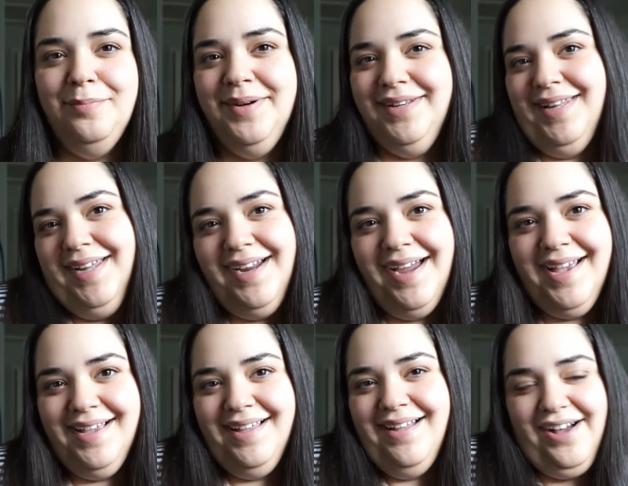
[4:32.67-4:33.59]
but like
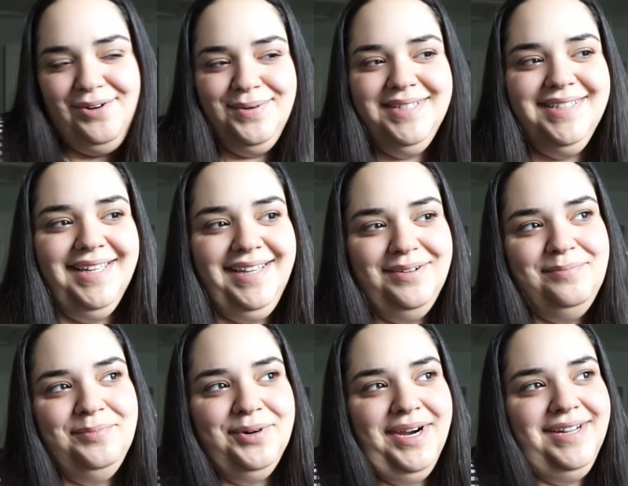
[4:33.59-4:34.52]
I always like
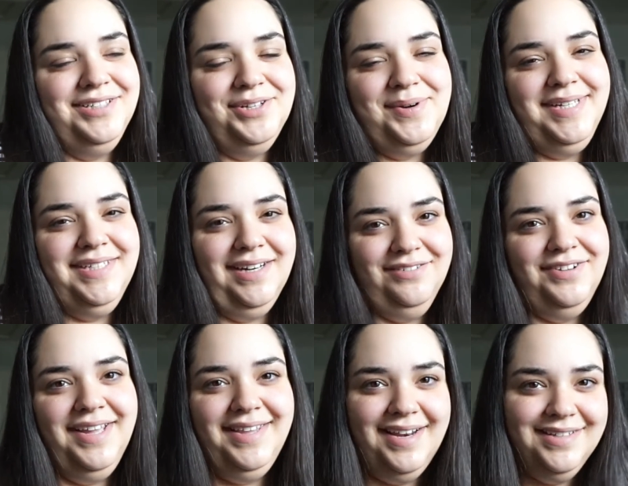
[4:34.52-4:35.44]
more so
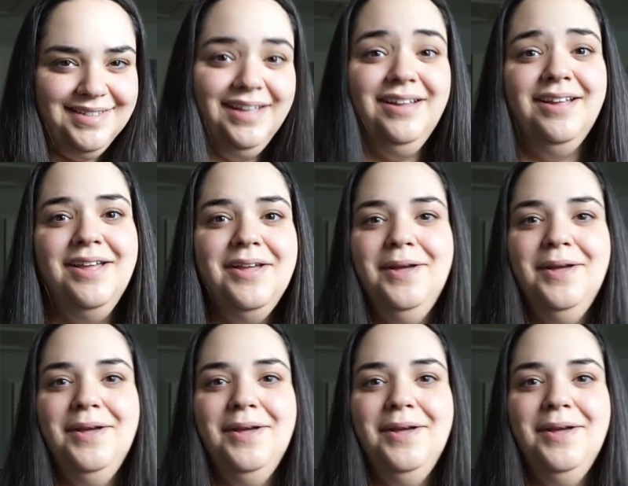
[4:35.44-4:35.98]
identify that as like